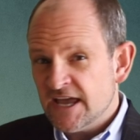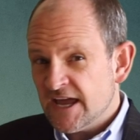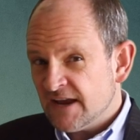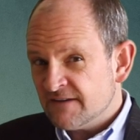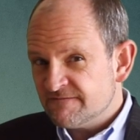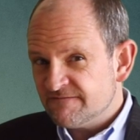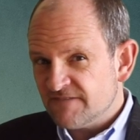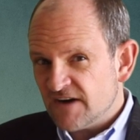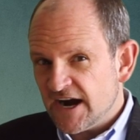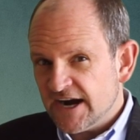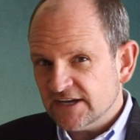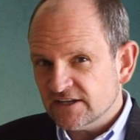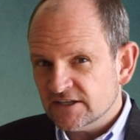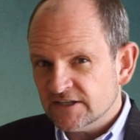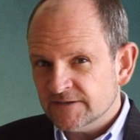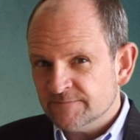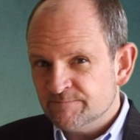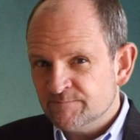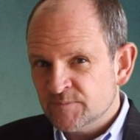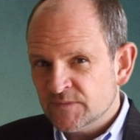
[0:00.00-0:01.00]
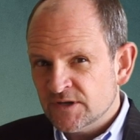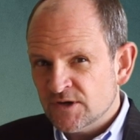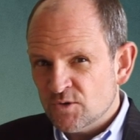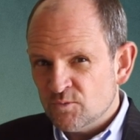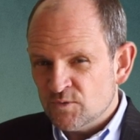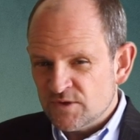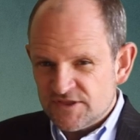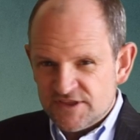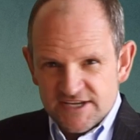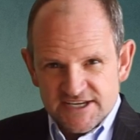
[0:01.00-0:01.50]
And finally,
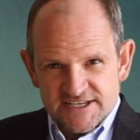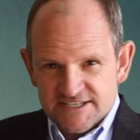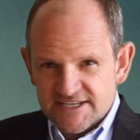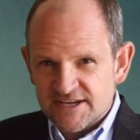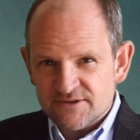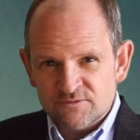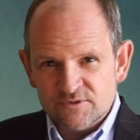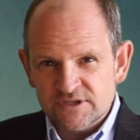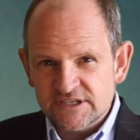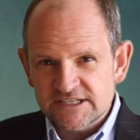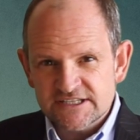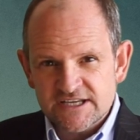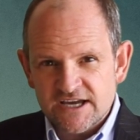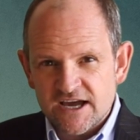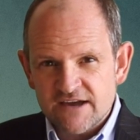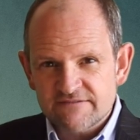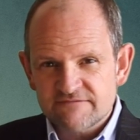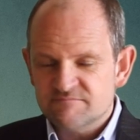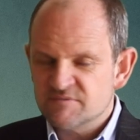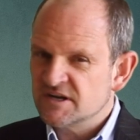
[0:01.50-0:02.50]
when things get really tough,